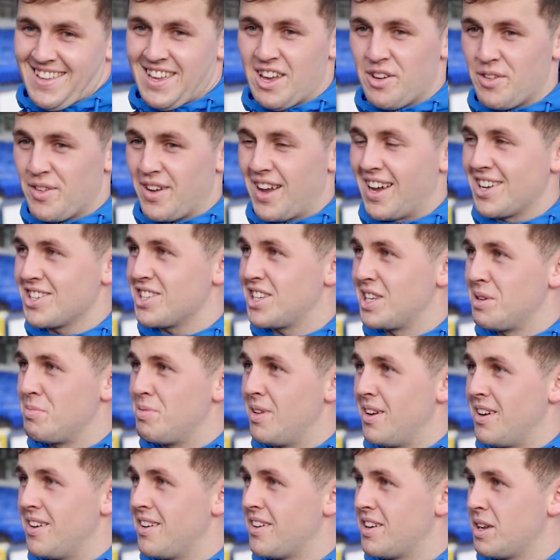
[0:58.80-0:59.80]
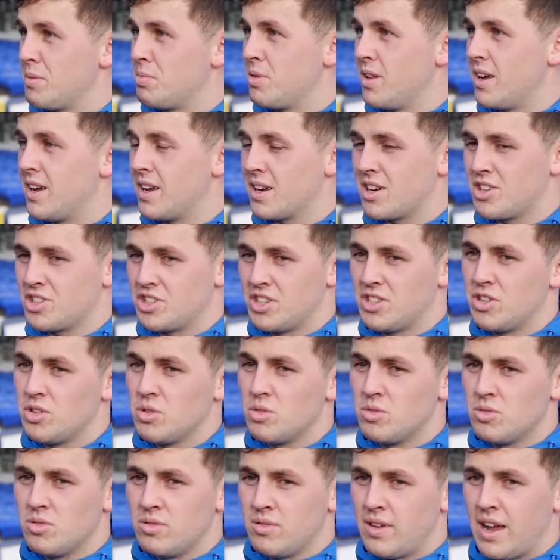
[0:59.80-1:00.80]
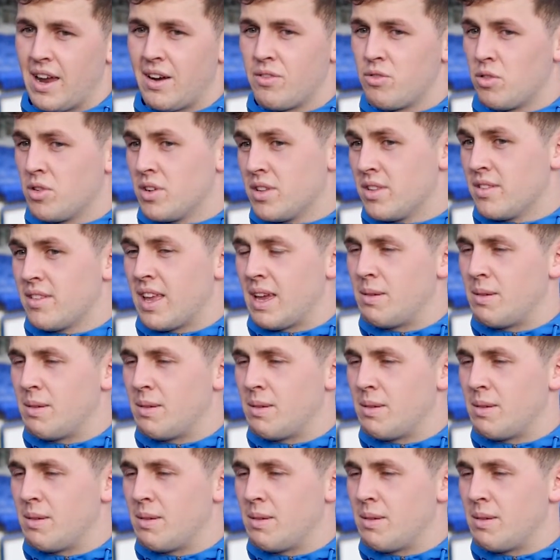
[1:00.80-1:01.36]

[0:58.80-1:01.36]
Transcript: If he asks you to play there, you play, because you know everyone on the